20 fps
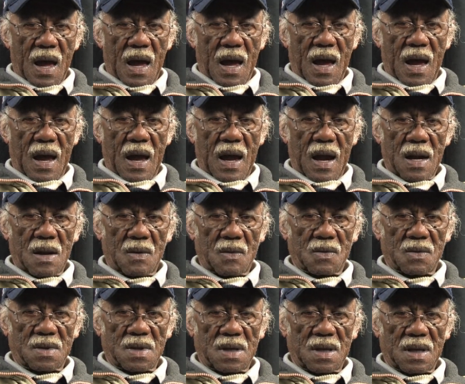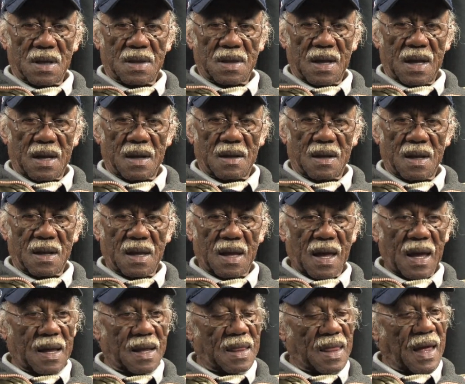I don't see anything that
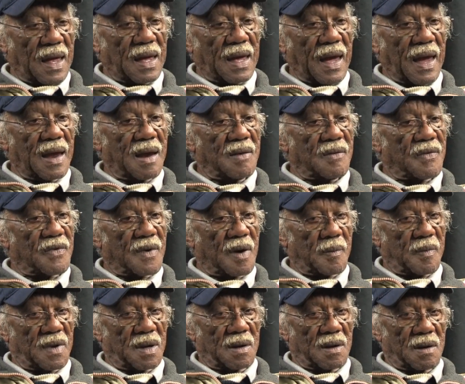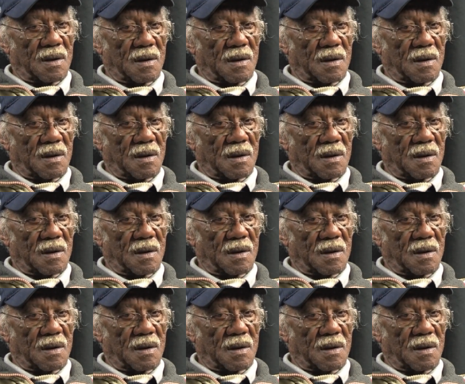they gained from it.